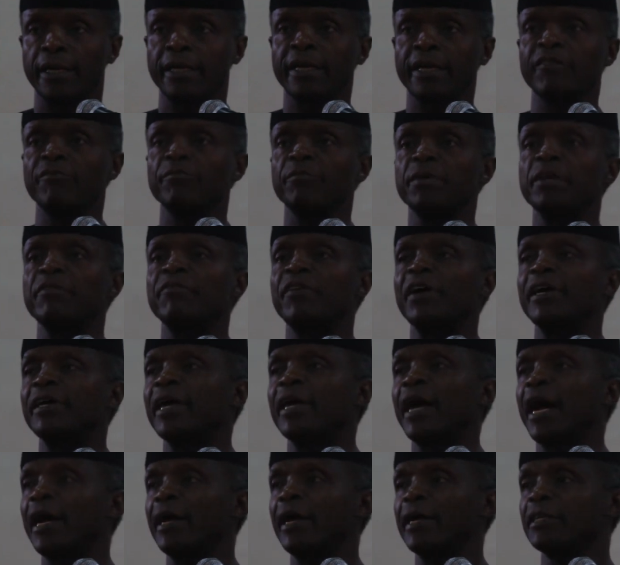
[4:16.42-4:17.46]
give me
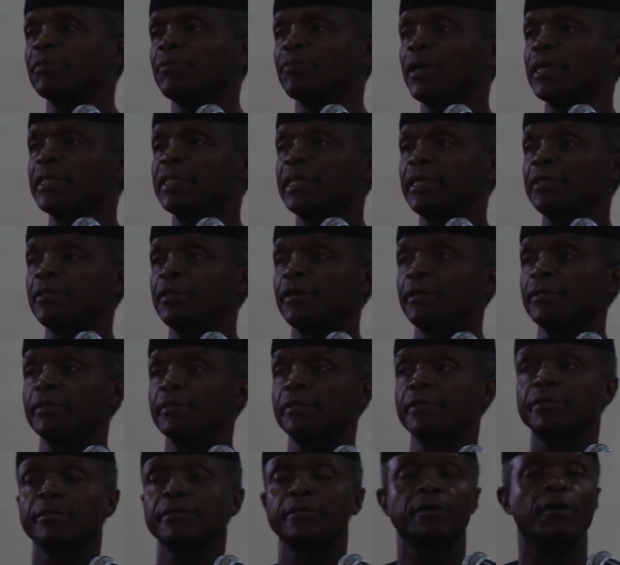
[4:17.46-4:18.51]
very high
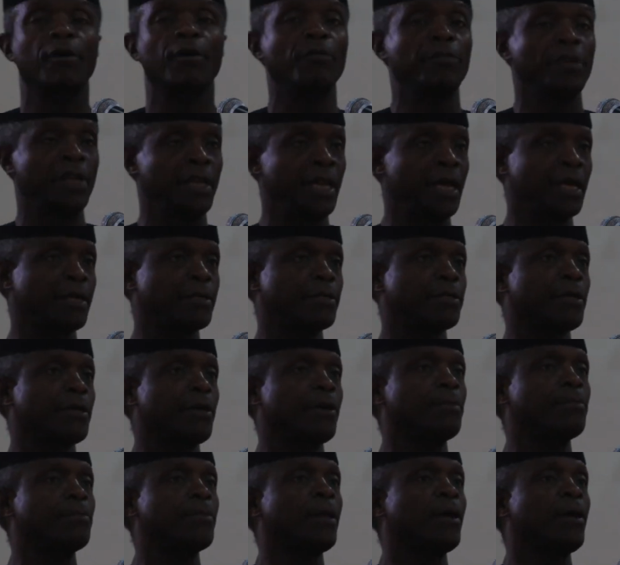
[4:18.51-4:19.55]
expectations of the
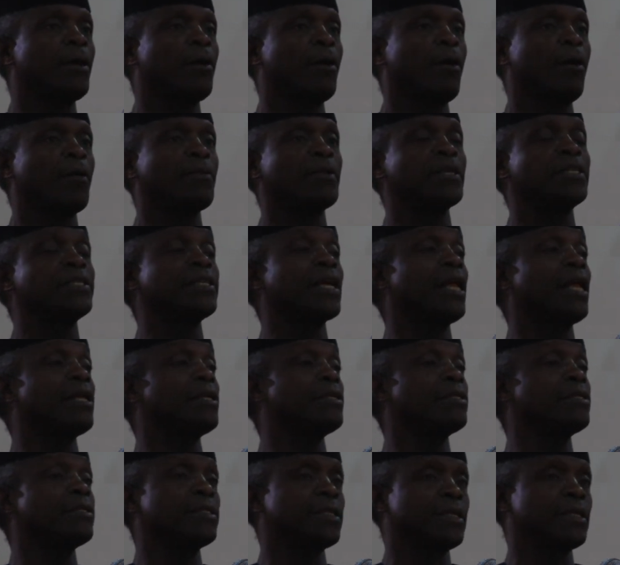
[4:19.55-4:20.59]
lecture on the
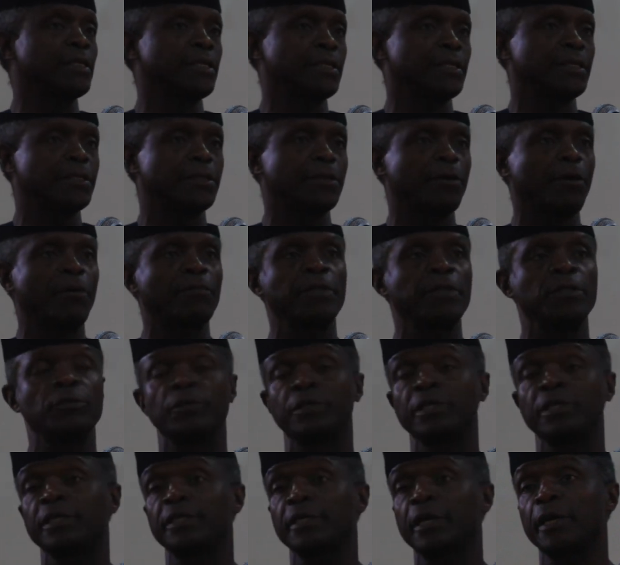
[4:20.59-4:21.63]
challenges of the
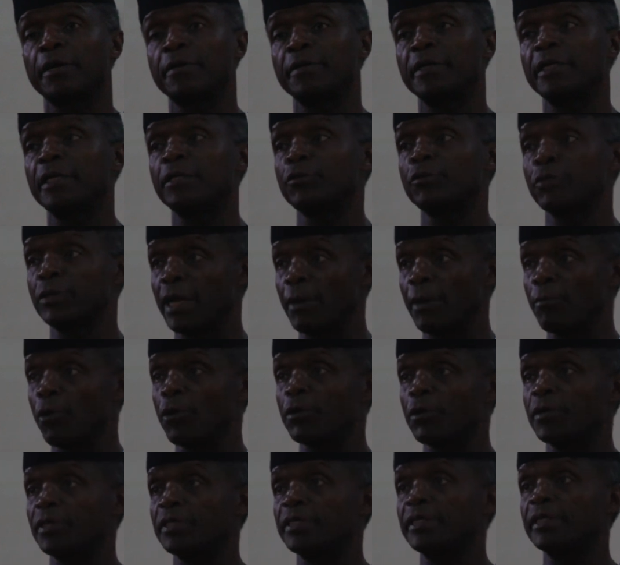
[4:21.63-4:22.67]
judiciary to
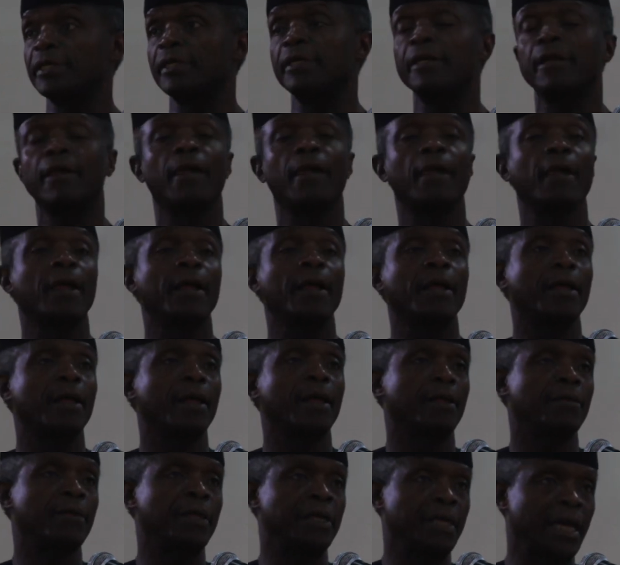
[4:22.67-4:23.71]
democracy
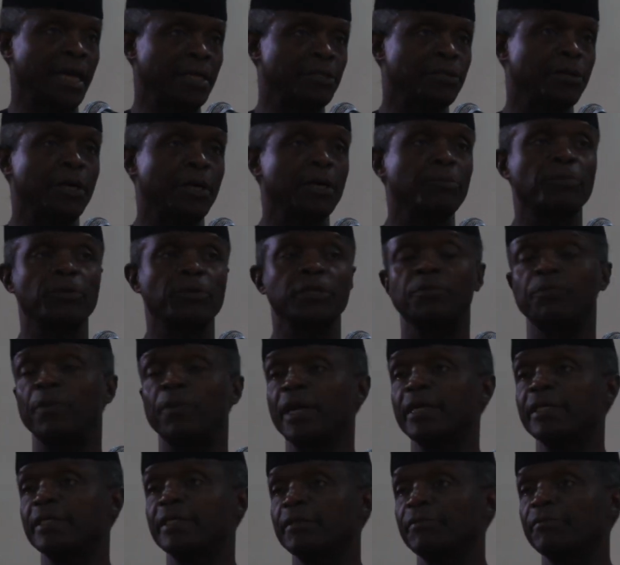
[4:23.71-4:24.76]
the Nigerian
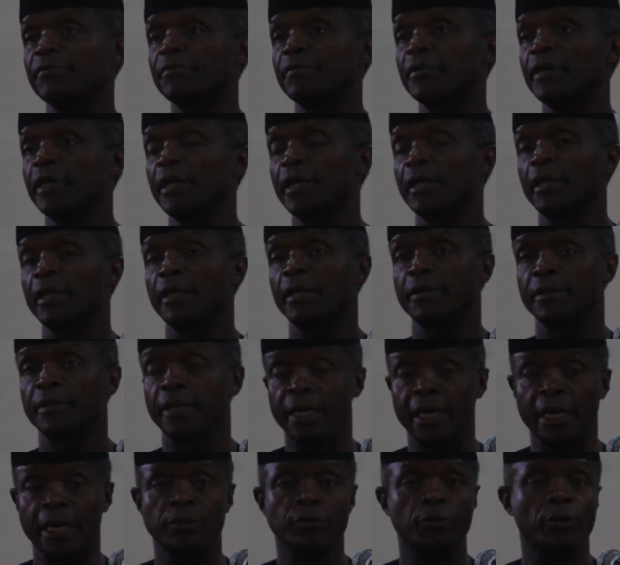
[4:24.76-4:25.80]
perspective, the
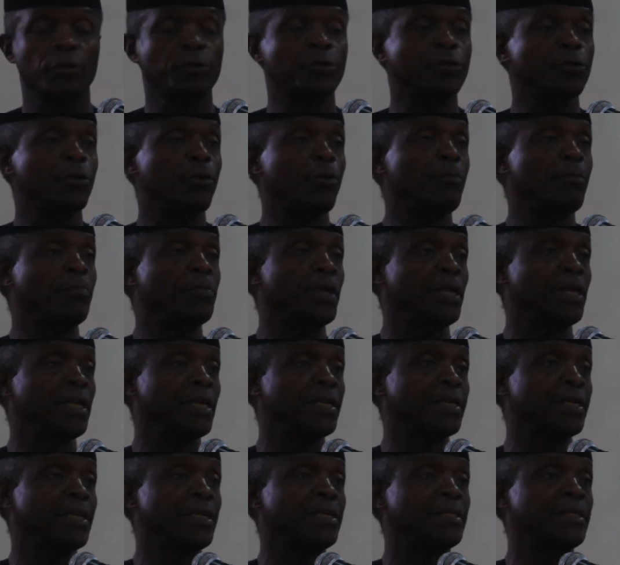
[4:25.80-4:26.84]
lecture so
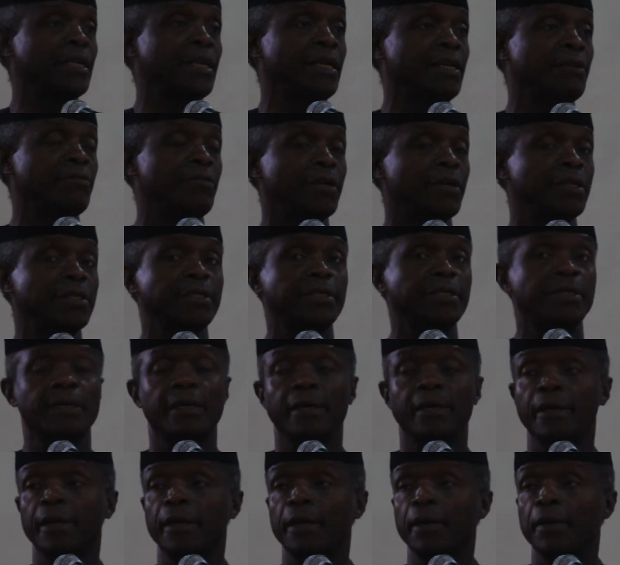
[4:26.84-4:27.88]
brilliantly delivered
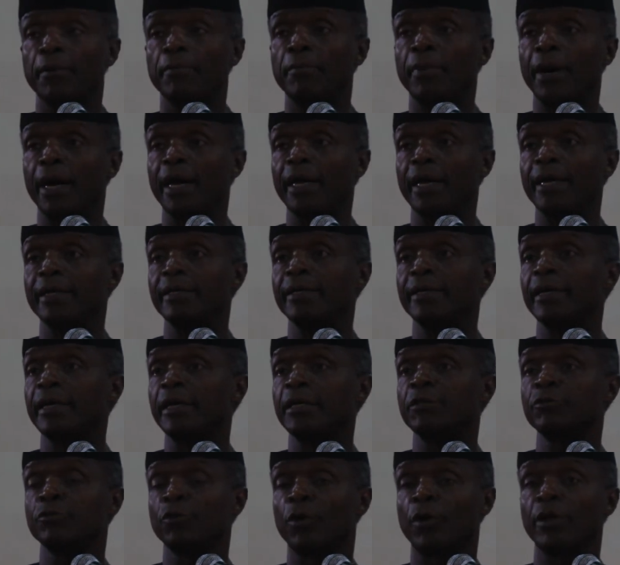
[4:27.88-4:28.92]
by
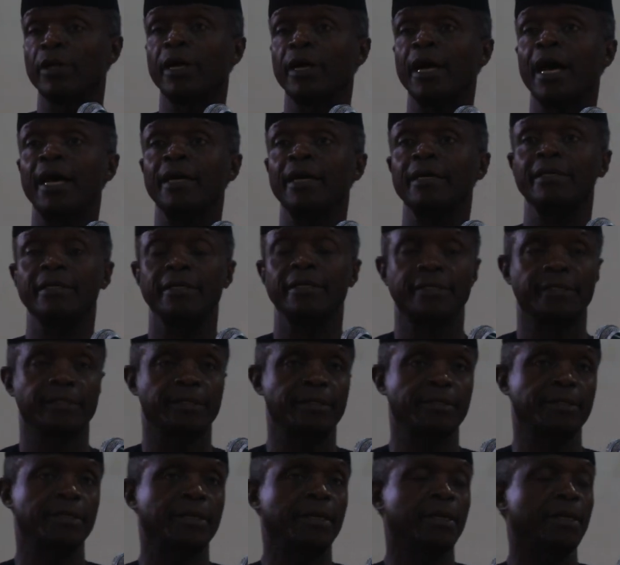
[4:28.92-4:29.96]
His Royal
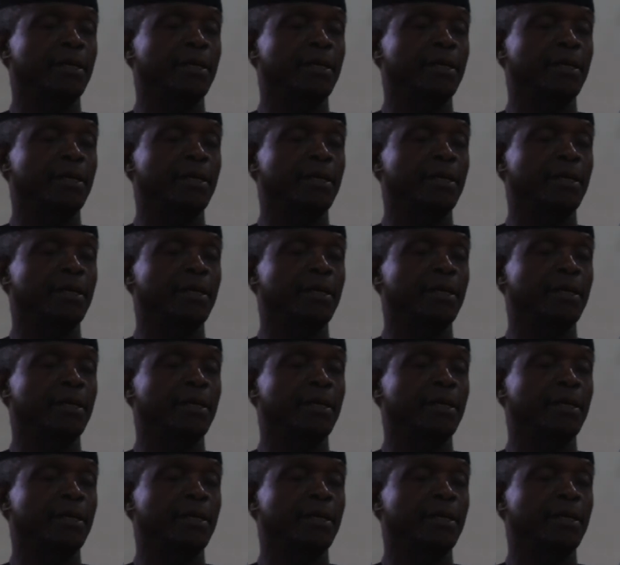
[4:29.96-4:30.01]
Highness